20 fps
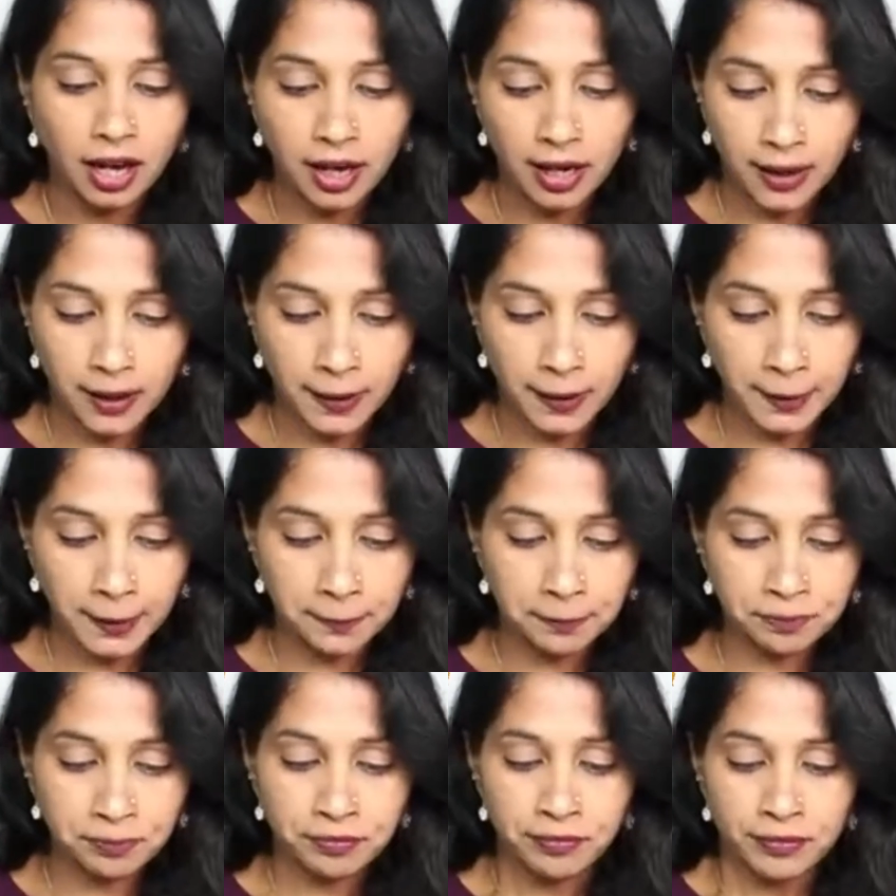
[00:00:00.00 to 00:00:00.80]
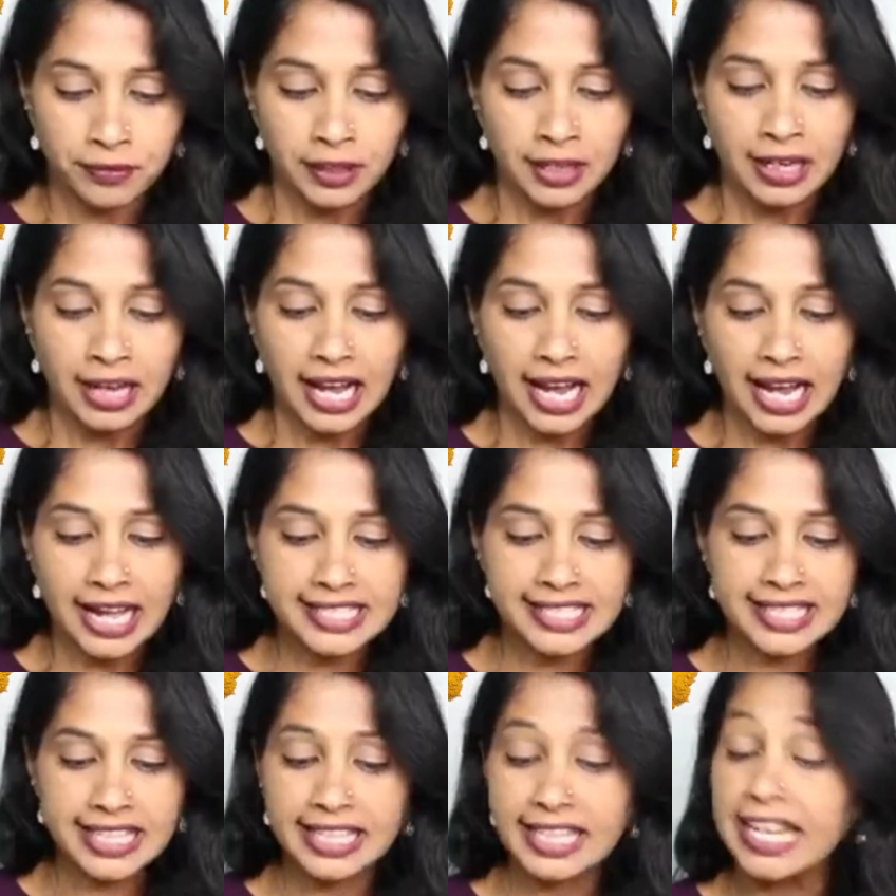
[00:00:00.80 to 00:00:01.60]

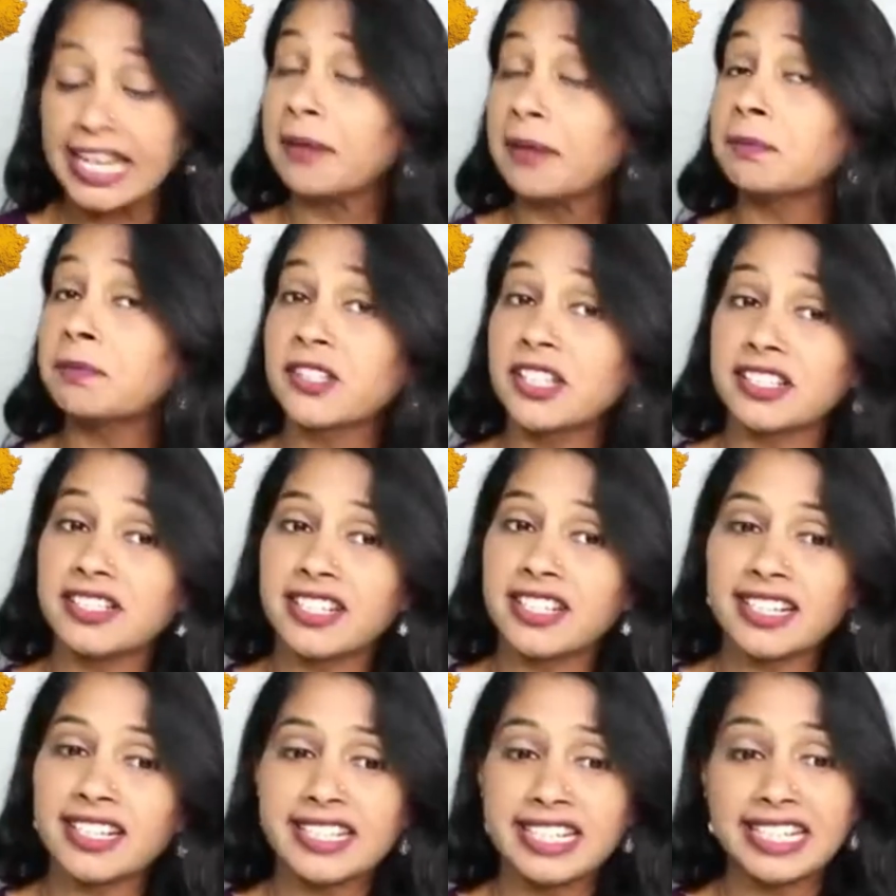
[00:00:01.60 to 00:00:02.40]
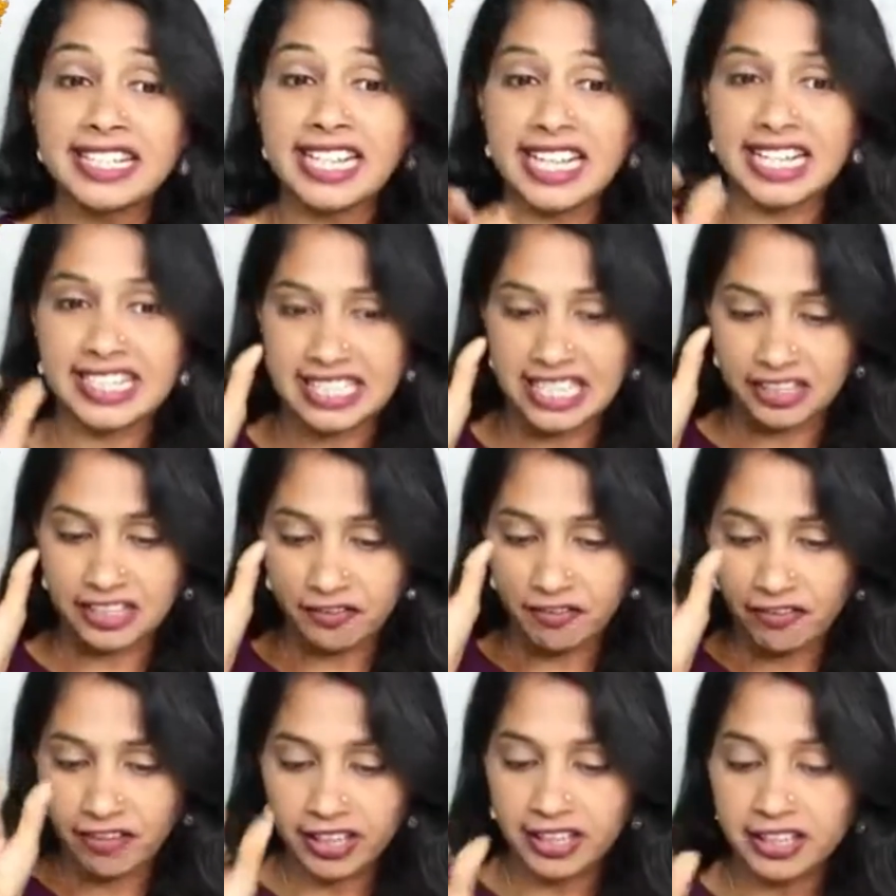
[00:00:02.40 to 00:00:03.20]
As the name suggests, it has that
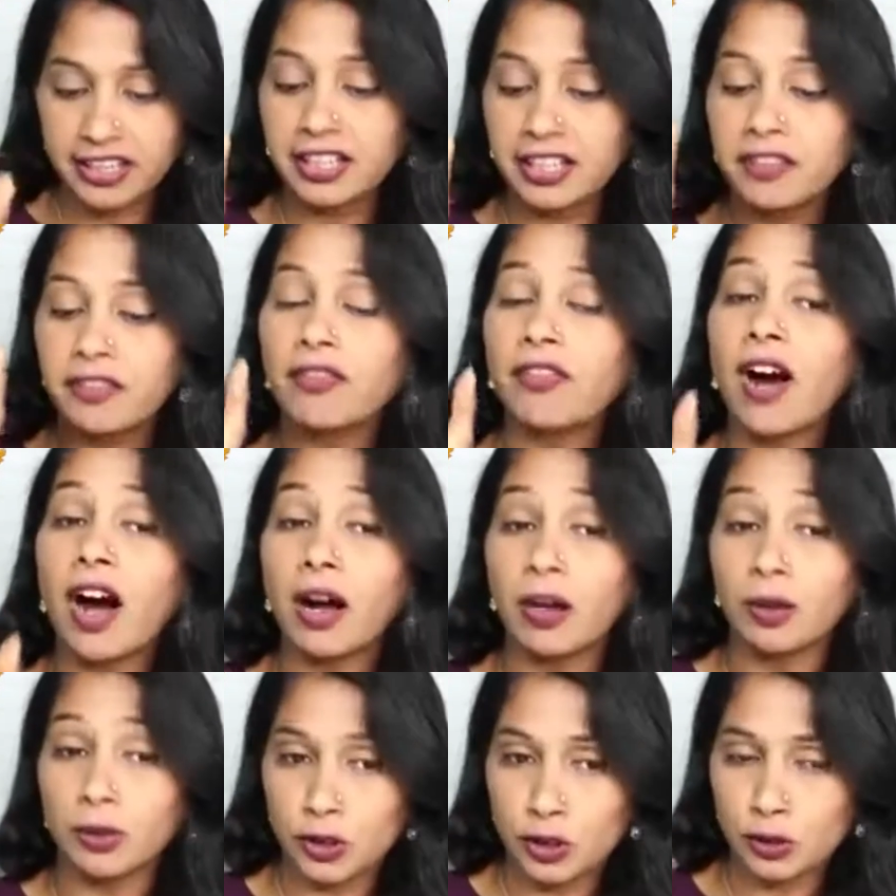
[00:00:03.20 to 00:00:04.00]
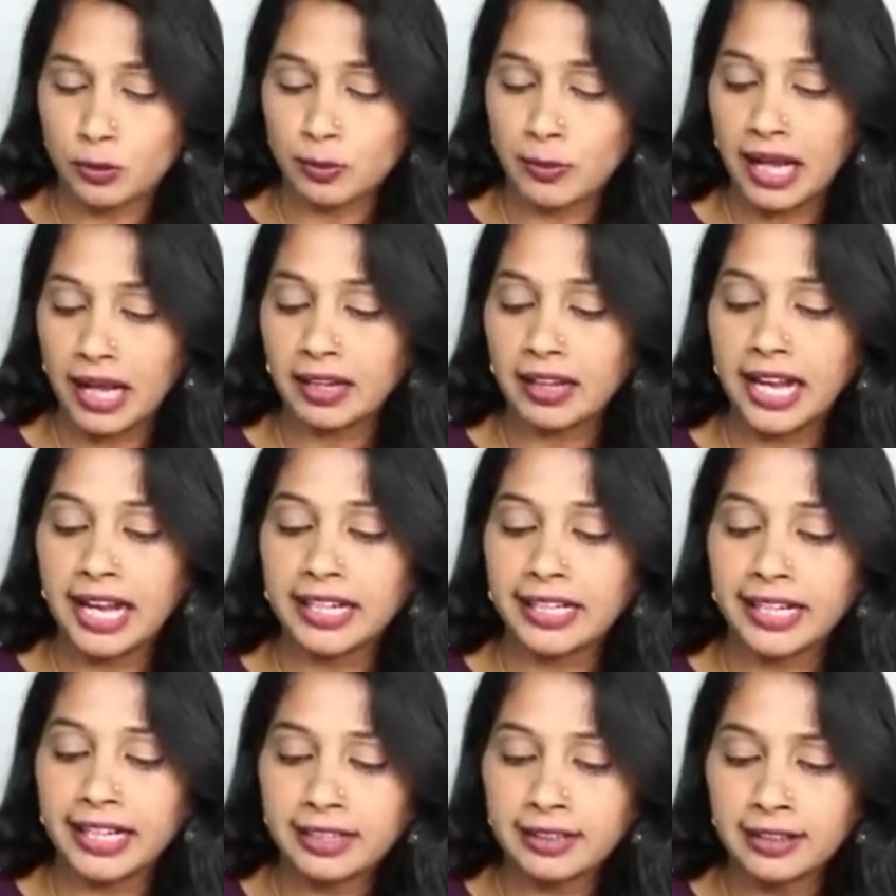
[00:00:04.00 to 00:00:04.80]
fetid foul smell, and
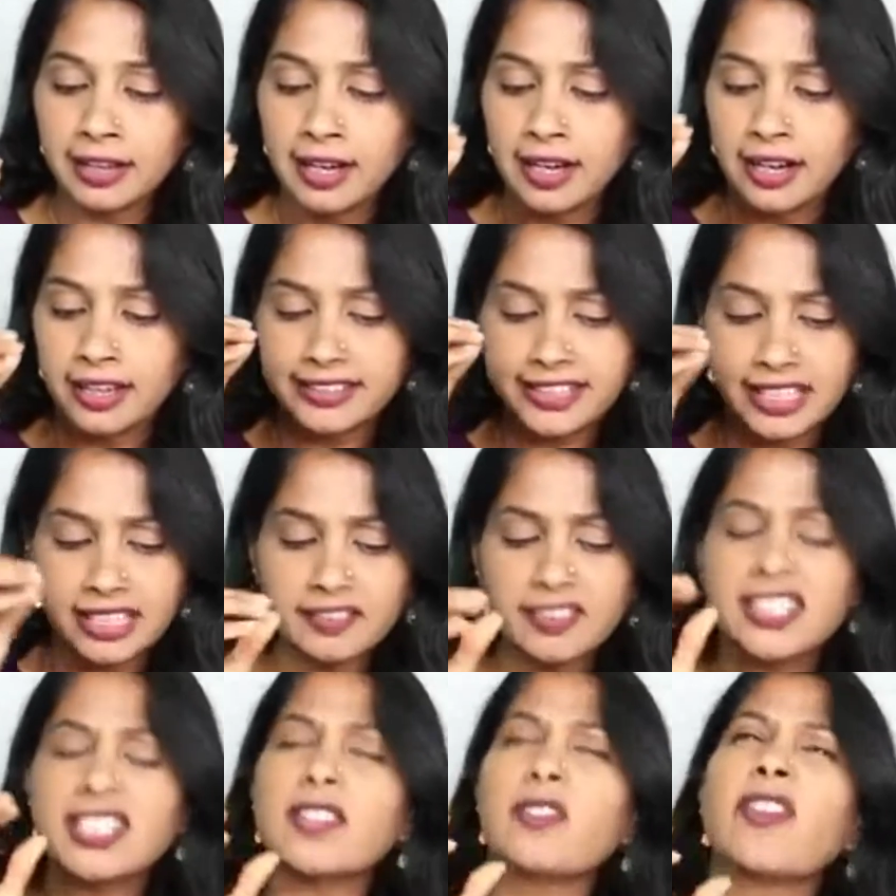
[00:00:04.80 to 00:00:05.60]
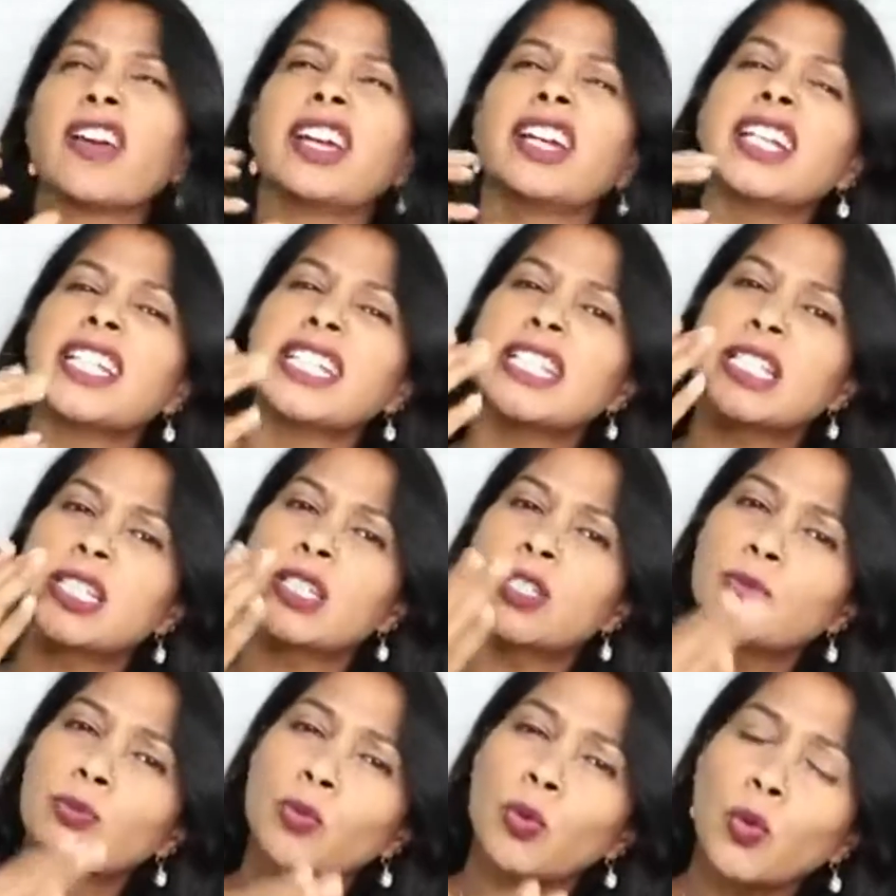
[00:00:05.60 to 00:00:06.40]
it delivers a very
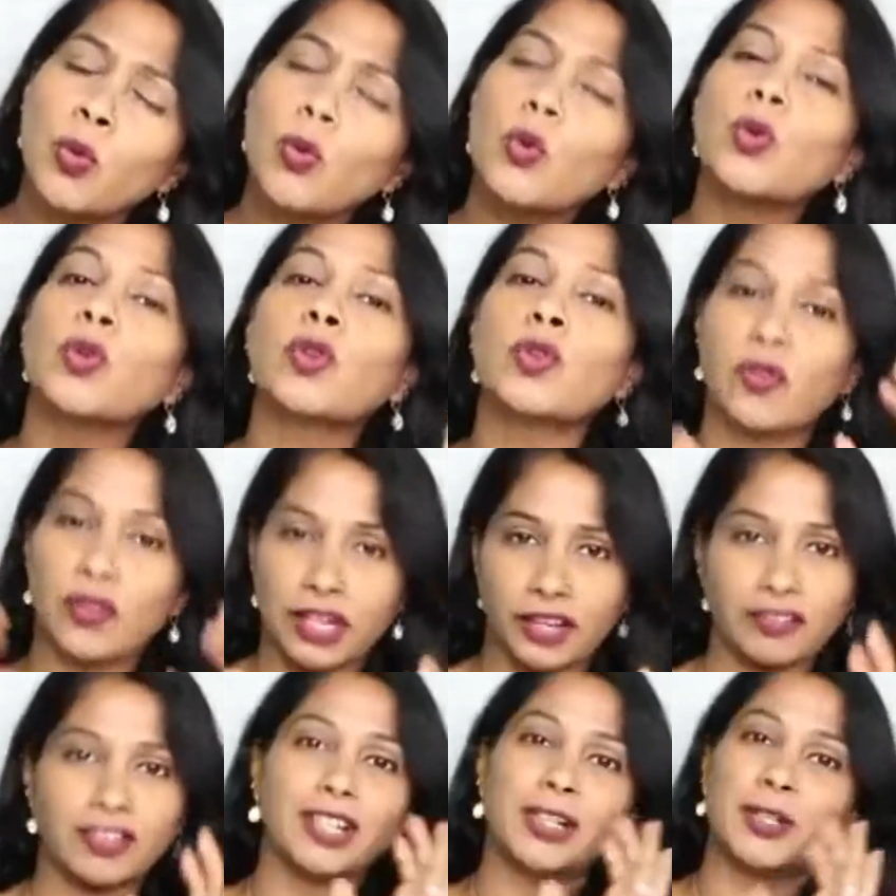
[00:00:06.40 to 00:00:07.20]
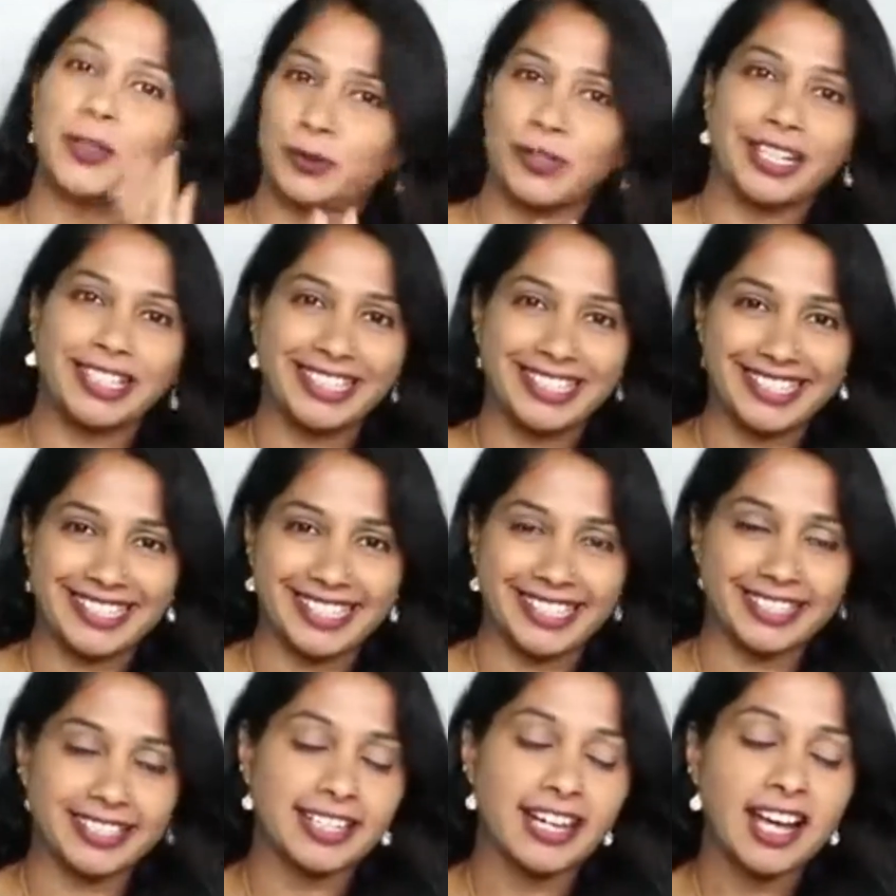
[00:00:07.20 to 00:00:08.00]
smooth flavor to the
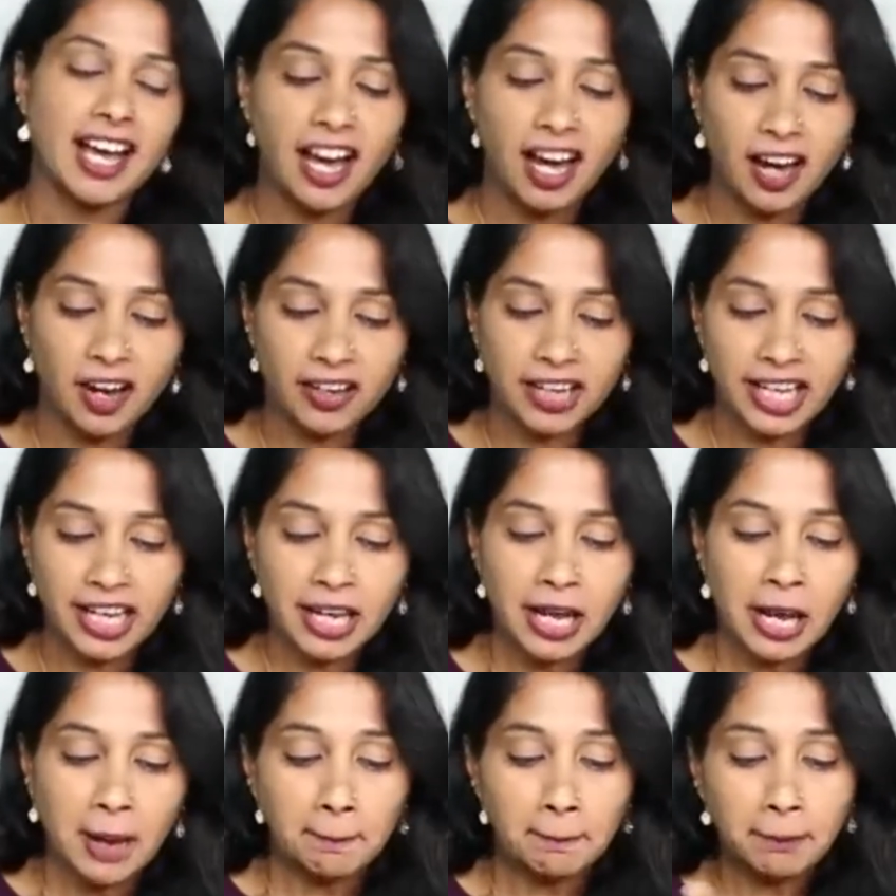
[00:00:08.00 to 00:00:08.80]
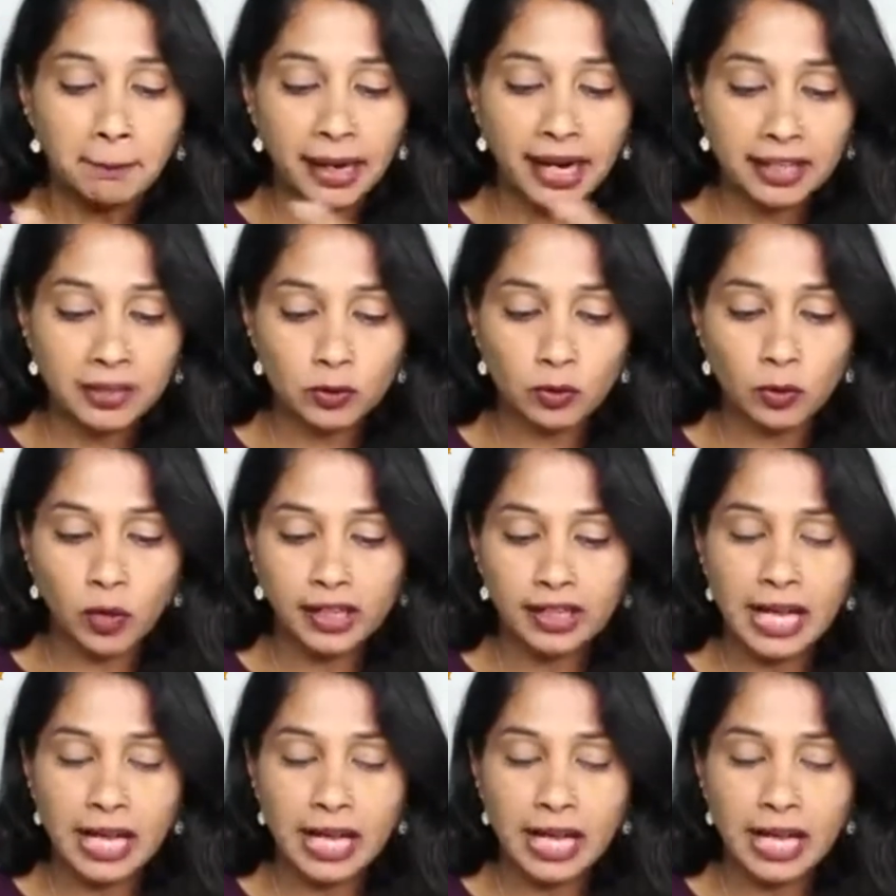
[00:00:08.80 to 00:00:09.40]
dishes. Okay, but what